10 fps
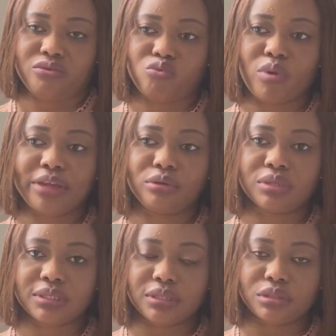when
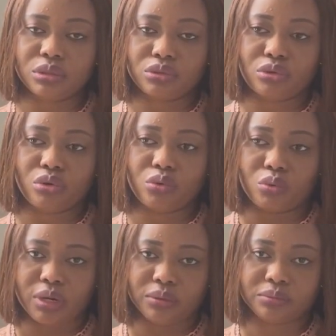those things don't go
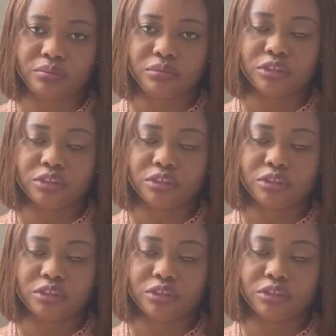well